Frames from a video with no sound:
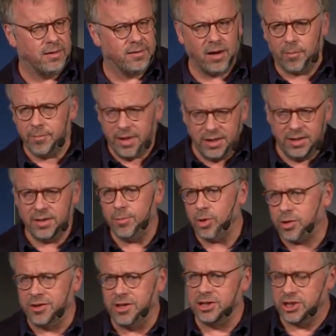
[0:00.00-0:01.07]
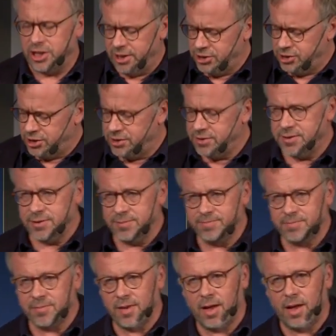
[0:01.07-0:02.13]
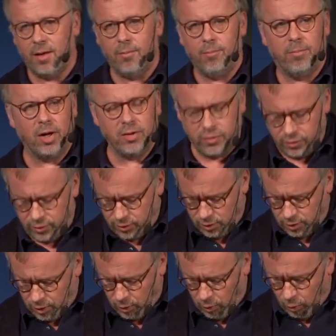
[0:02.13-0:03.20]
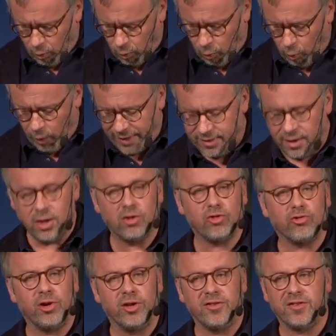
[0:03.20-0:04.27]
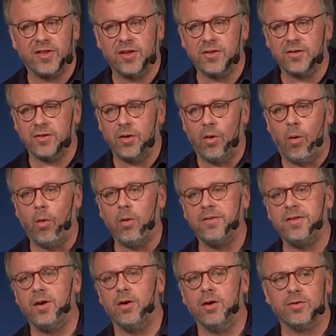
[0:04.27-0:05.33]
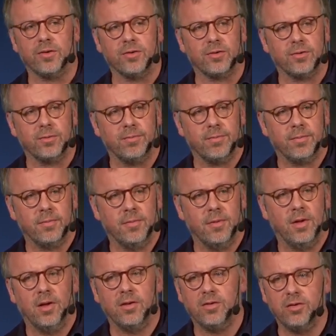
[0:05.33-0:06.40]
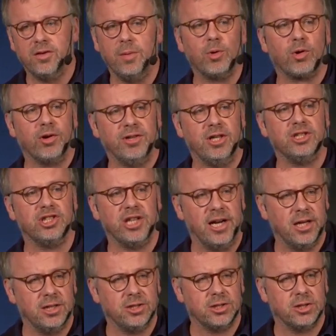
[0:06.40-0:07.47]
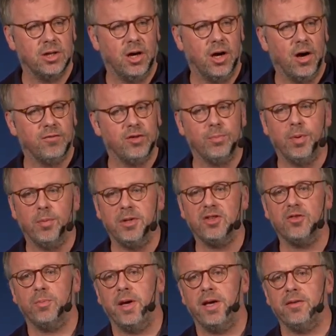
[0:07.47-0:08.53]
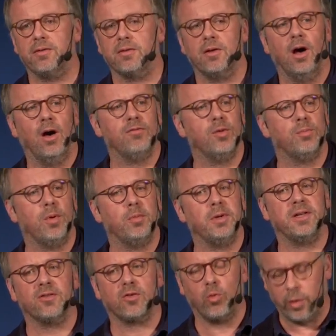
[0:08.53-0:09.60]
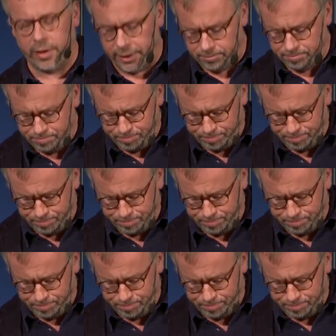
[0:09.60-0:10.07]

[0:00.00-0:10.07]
There are many democratic challenges, but one transcends all the others: the democratic challenge of the public space, of the public square.